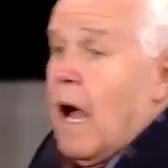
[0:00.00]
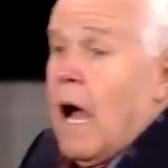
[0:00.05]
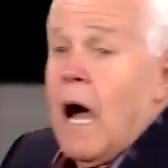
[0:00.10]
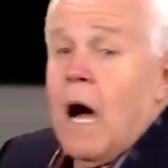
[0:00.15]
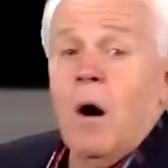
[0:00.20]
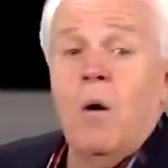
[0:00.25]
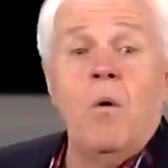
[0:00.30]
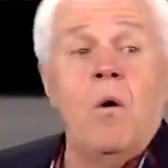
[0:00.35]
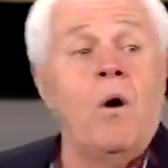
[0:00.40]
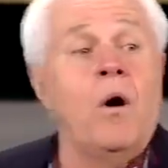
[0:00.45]

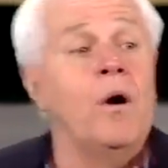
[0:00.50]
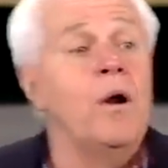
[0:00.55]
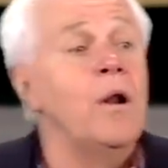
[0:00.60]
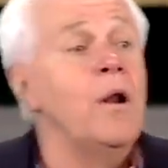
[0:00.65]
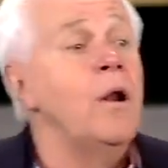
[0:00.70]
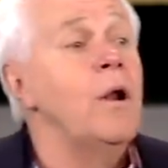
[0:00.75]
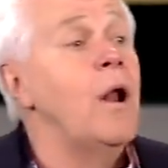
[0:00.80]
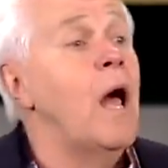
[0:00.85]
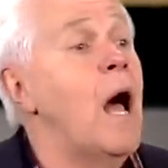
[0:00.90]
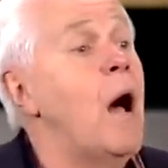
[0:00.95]
I want
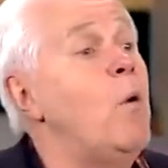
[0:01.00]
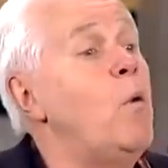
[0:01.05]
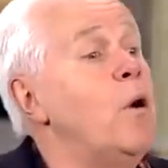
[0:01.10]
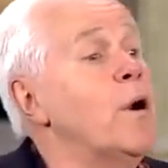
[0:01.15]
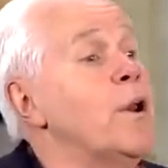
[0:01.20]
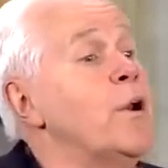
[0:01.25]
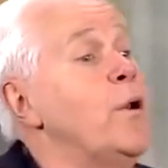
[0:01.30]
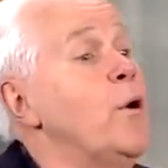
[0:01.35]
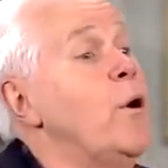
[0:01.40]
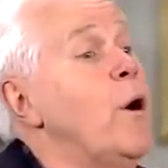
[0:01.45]

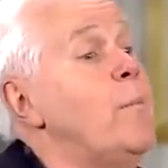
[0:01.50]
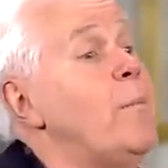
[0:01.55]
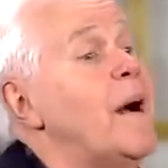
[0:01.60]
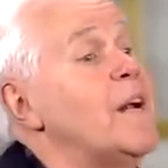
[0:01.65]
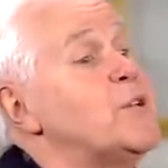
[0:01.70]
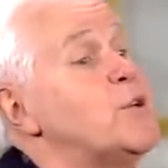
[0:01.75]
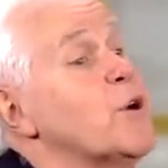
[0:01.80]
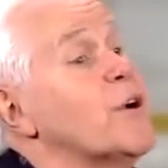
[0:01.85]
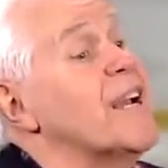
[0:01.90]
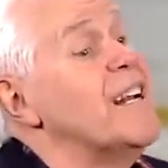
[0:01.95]
to know
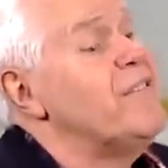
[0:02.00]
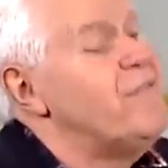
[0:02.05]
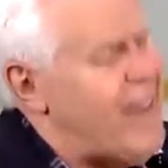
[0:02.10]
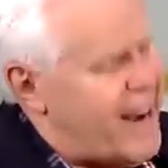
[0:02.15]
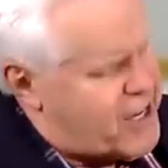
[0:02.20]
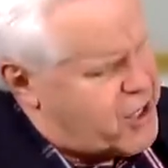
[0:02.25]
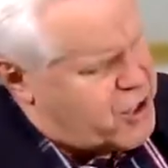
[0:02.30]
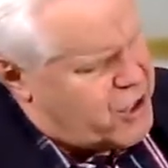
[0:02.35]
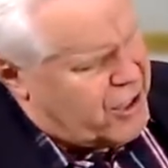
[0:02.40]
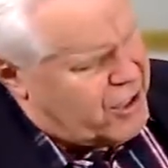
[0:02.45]
about your
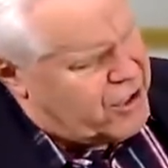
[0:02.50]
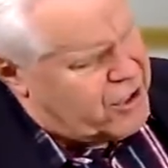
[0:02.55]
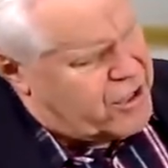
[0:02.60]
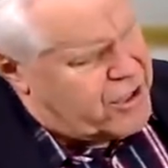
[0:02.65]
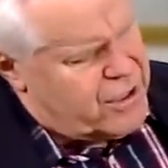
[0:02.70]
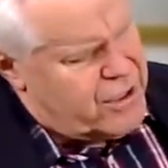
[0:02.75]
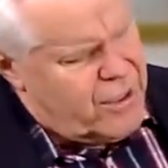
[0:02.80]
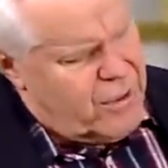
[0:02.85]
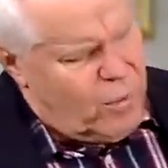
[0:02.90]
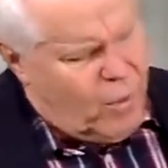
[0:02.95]

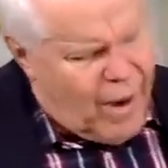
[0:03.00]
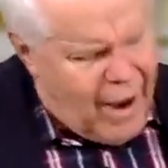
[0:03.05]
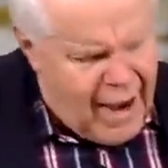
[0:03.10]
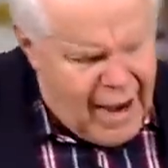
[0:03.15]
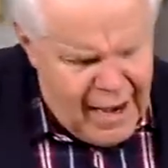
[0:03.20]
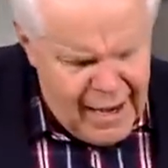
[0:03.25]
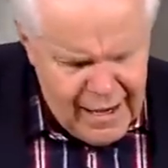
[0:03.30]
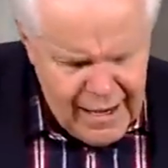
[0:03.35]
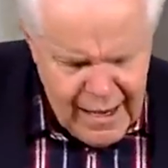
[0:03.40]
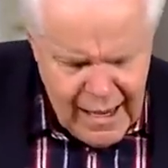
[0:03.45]
convictions.
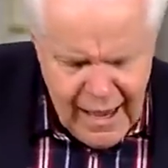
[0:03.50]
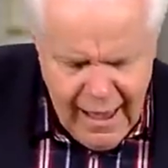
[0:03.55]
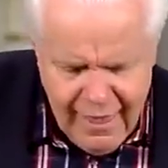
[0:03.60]
Why?